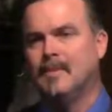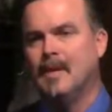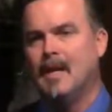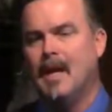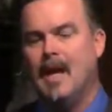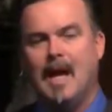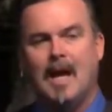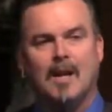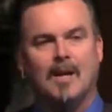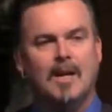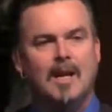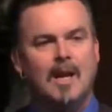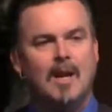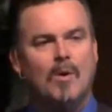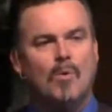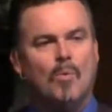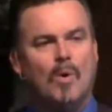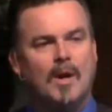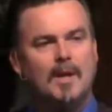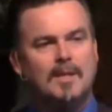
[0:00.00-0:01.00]
And
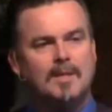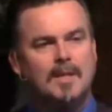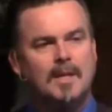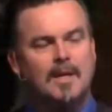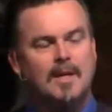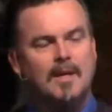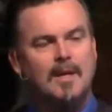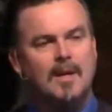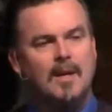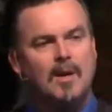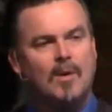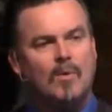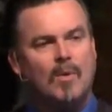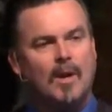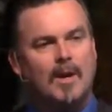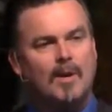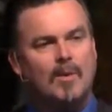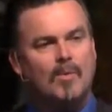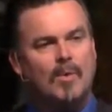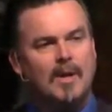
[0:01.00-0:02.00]
what, uh,
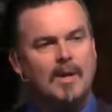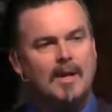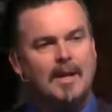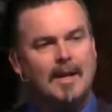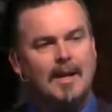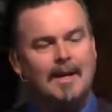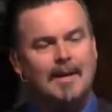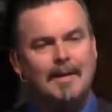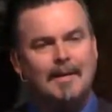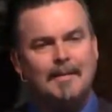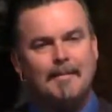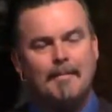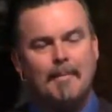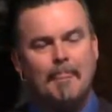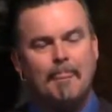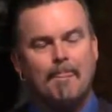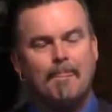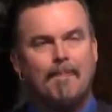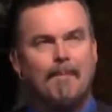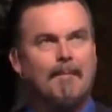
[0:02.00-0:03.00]
what, what uh,
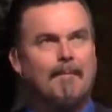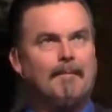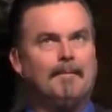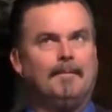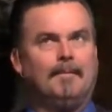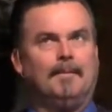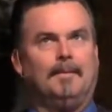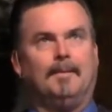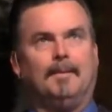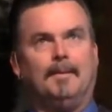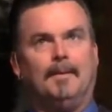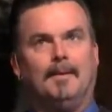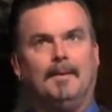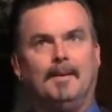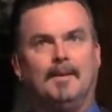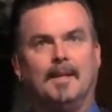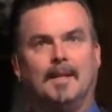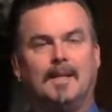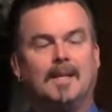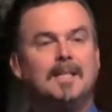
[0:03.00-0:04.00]

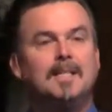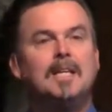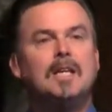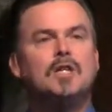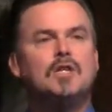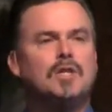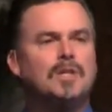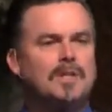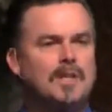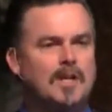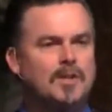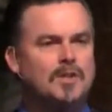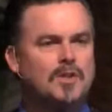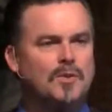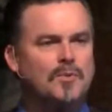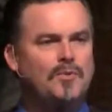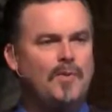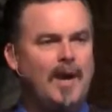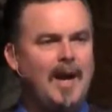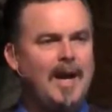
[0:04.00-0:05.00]
the condition that you
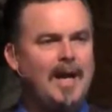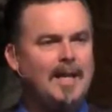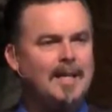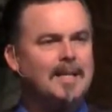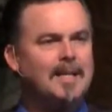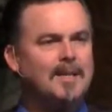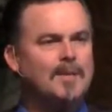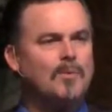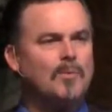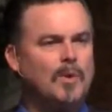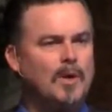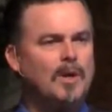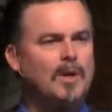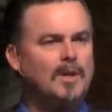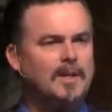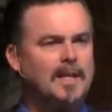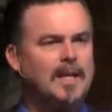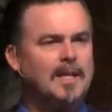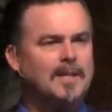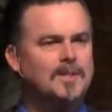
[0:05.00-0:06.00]
find the
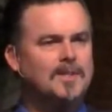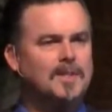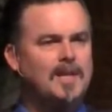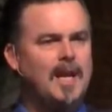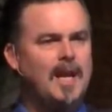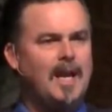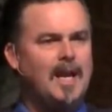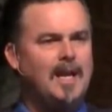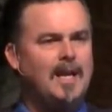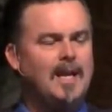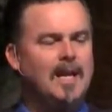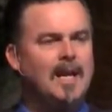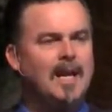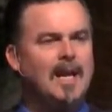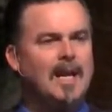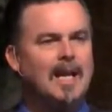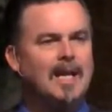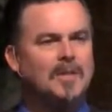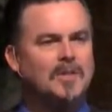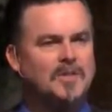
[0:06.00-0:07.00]
world in today
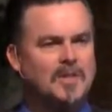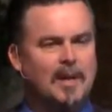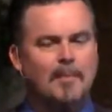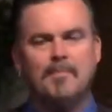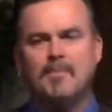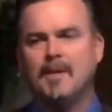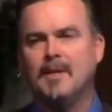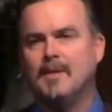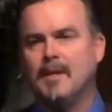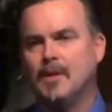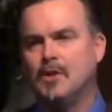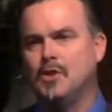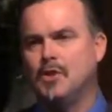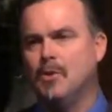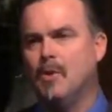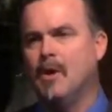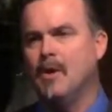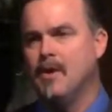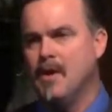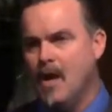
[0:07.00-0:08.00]
is something that
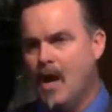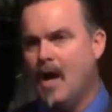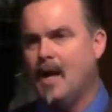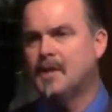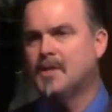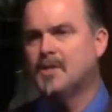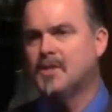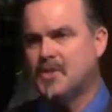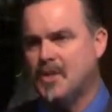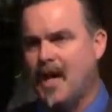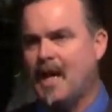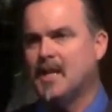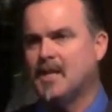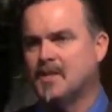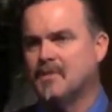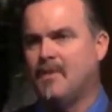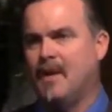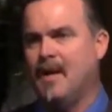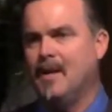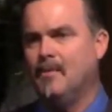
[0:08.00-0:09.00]
you are not
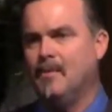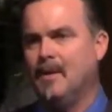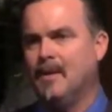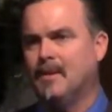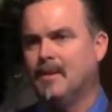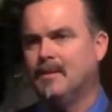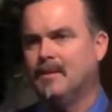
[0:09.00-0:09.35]
satisfied with.